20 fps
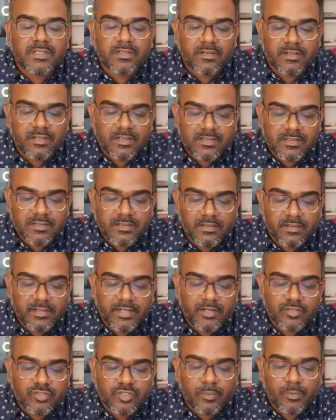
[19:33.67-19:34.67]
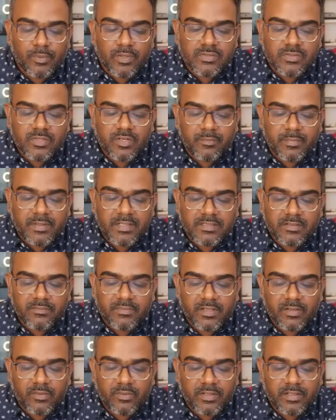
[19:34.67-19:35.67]
returns, right? Your stop loss would have been
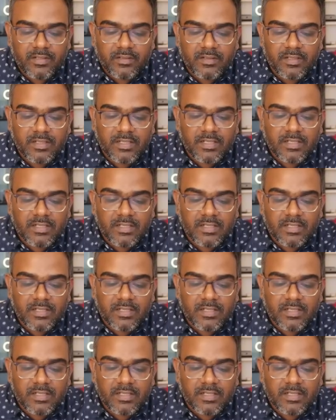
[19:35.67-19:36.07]
somewhere around here.